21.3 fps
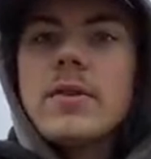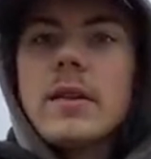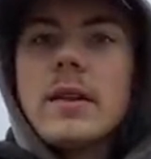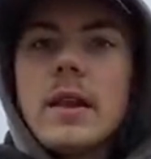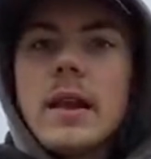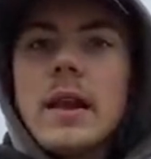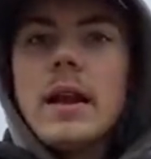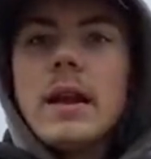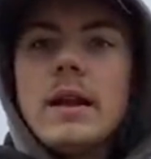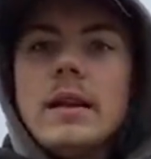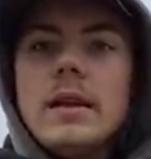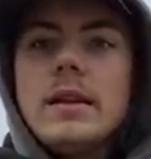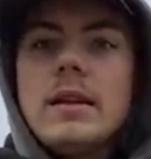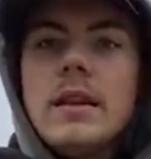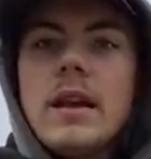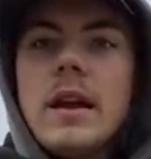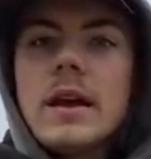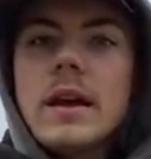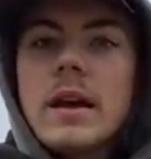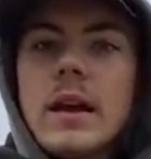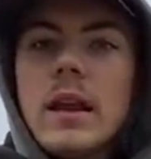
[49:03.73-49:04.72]
land and
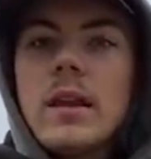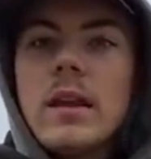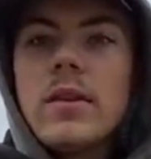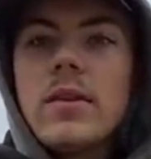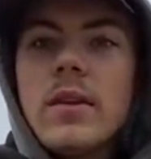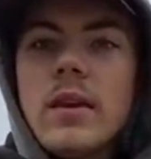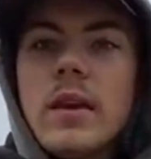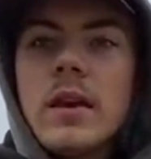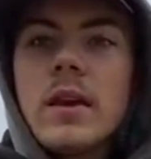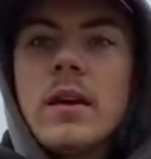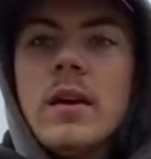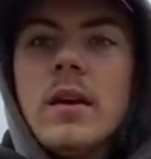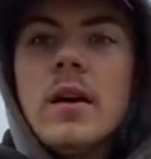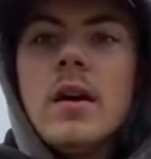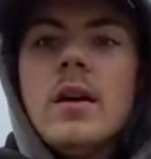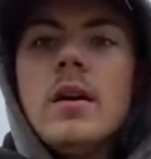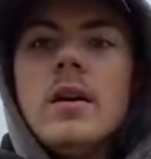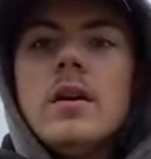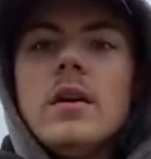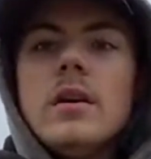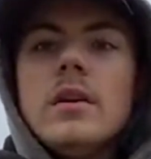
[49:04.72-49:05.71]
that kind of thing.
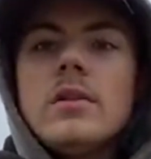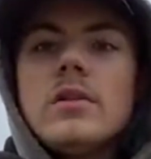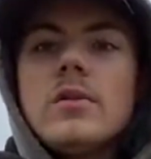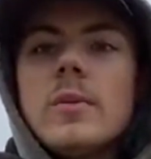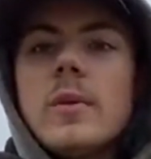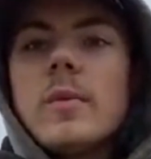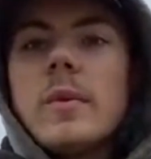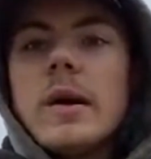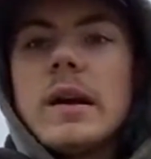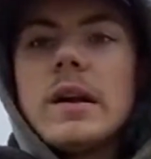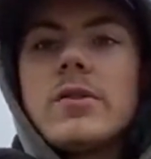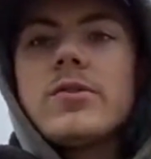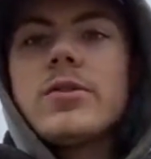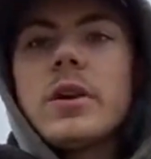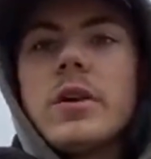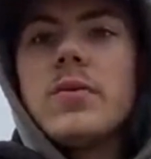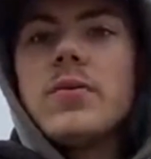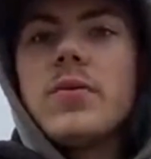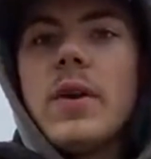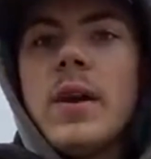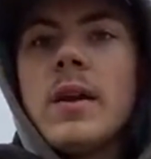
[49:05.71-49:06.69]
So we want to try and
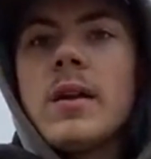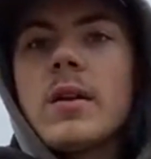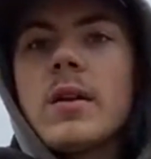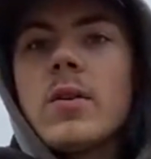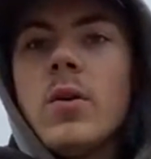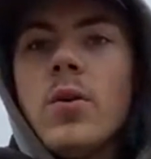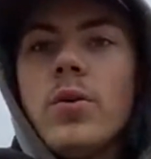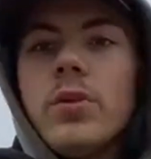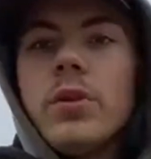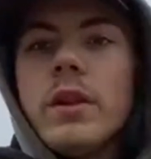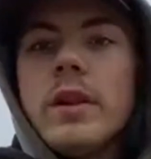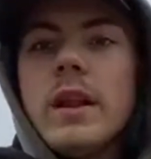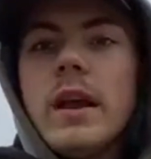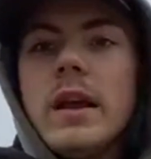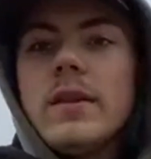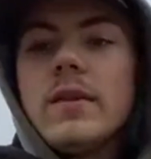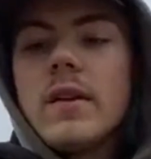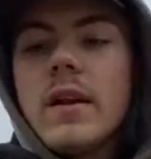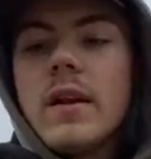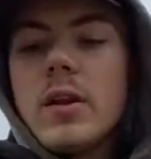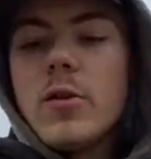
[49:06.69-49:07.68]
find our own, and that's
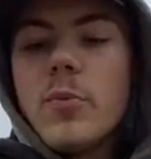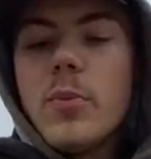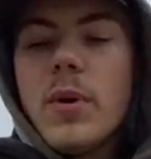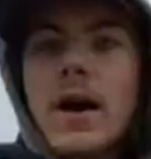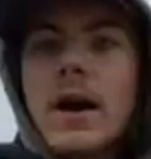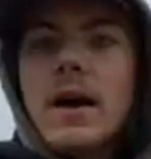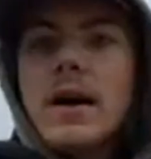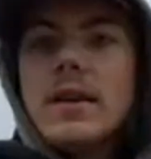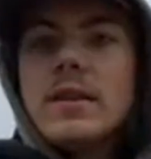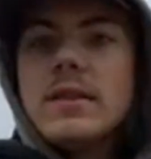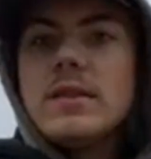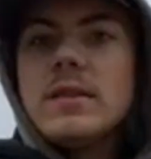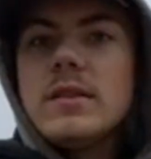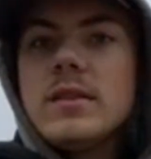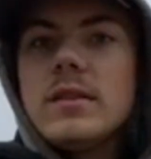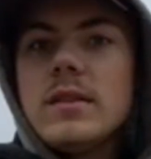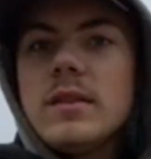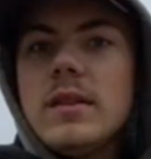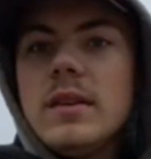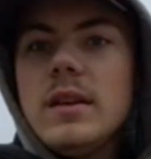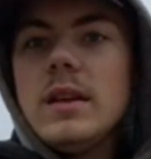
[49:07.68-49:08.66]
kind of
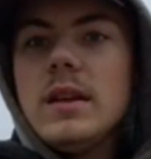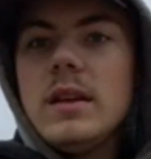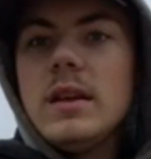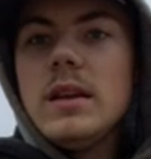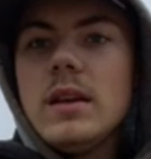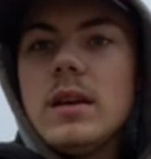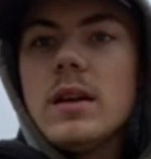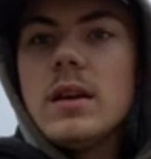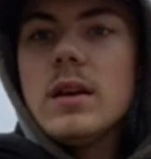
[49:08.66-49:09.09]
paused the